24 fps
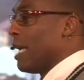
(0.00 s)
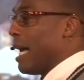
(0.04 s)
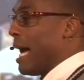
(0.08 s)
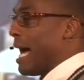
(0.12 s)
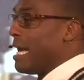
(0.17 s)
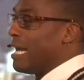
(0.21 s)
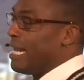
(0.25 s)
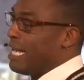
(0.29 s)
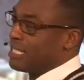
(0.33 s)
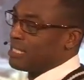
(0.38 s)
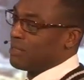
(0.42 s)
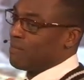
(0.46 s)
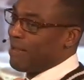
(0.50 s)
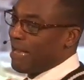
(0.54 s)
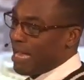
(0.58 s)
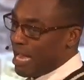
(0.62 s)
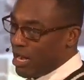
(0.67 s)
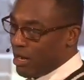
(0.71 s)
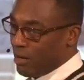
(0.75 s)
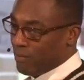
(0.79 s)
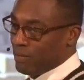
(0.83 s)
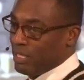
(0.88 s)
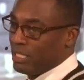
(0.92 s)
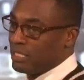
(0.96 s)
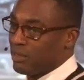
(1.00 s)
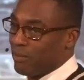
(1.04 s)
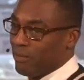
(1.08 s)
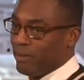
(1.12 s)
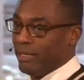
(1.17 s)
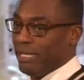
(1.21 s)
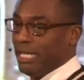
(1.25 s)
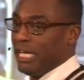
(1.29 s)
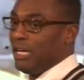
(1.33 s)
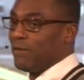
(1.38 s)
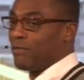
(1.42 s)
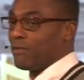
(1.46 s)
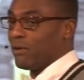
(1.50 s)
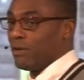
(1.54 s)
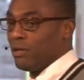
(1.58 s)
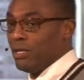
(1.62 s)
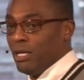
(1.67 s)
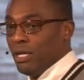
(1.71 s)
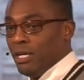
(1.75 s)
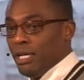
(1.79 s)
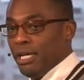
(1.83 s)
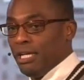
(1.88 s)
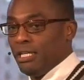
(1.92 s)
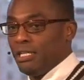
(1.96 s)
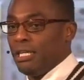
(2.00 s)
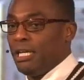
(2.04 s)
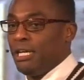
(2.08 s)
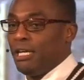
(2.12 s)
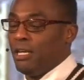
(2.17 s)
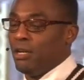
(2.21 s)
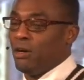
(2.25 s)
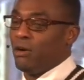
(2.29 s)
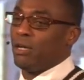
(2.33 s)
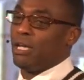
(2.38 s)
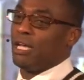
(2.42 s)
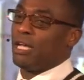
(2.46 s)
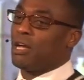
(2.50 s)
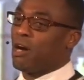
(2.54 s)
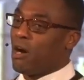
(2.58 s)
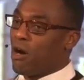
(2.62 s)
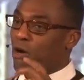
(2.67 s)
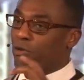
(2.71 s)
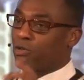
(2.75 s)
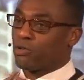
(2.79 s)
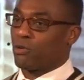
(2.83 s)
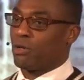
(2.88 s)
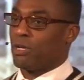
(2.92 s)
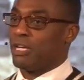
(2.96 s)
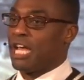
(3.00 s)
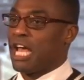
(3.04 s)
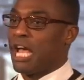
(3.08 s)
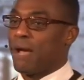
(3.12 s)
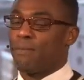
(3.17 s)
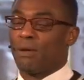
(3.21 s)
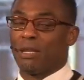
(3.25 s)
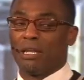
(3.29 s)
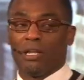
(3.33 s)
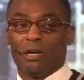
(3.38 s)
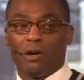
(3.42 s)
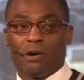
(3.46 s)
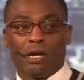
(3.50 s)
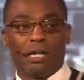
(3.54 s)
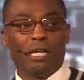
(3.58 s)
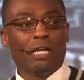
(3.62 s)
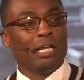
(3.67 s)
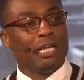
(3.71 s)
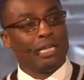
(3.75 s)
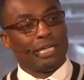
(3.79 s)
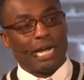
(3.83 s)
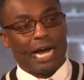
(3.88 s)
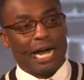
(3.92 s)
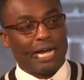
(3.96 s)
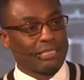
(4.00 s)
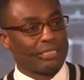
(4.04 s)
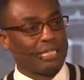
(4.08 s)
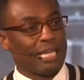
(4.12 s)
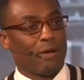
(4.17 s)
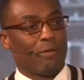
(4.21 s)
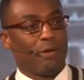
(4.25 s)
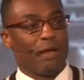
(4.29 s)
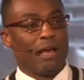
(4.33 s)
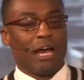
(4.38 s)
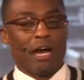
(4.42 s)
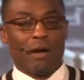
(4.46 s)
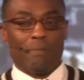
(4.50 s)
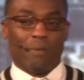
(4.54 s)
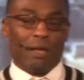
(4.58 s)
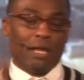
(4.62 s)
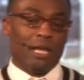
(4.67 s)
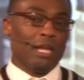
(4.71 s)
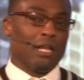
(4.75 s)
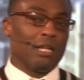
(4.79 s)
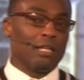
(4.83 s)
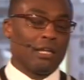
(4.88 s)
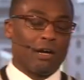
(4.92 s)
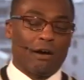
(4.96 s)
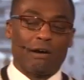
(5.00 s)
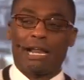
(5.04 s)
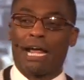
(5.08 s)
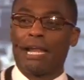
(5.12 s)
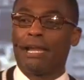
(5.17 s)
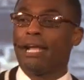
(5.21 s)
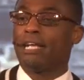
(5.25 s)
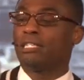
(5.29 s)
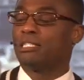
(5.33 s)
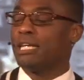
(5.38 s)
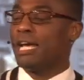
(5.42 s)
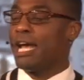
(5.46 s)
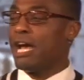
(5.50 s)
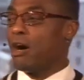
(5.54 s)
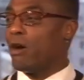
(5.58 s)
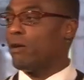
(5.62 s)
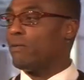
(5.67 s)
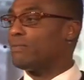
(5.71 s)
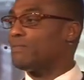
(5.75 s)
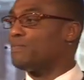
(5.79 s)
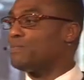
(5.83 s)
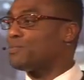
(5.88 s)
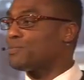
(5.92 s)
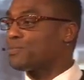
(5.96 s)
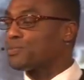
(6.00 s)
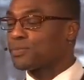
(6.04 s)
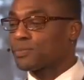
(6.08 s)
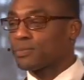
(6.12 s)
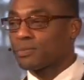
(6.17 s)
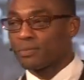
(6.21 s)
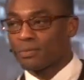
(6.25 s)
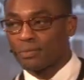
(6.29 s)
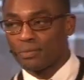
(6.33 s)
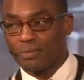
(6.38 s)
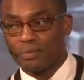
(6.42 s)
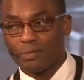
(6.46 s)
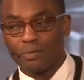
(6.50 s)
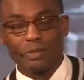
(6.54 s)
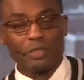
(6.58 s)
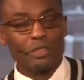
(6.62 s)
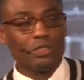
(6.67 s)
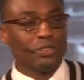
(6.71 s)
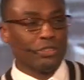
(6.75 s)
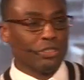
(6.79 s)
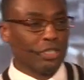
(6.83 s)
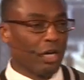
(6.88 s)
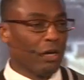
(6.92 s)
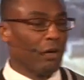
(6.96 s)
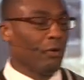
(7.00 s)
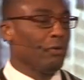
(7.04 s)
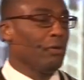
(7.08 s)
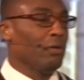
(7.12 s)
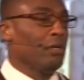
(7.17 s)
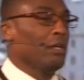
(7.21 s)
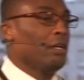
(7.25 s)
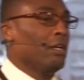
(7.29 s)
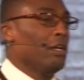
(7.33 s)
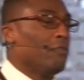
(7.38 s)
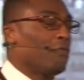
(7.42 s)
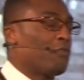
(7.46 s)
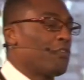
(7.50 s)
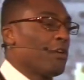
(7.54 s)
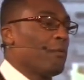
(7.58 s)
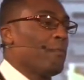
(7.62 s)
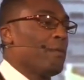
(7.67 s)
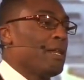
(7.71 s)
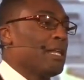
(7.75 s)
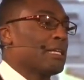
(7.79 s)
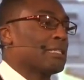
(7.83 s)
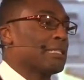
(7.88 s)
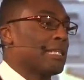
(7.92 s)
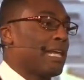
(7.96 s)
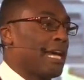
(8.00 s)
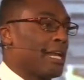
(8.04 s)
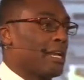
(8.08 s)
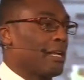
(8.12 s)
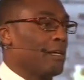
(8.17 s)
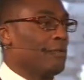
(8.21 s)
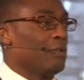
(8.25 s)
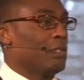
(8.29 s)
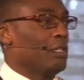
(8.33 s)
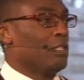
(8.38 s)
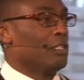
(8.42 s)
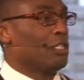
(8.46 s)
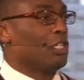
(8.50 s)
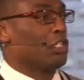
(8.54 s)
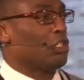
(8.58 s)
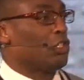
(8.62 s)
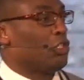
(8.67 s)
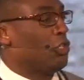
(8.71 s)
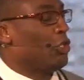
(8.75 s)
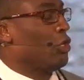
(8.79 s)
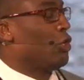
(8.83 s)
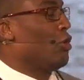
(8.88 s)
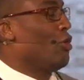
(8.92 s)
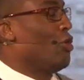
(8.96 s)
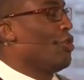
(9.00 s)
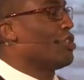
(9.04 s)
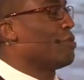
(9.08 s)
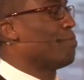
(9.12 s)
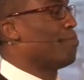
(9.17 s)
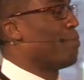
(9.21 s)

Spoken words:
I need some help. He's a believer. He calls on the name of the Lord. God said he will help me. Lord, I need your help. So a few minutes later, this huge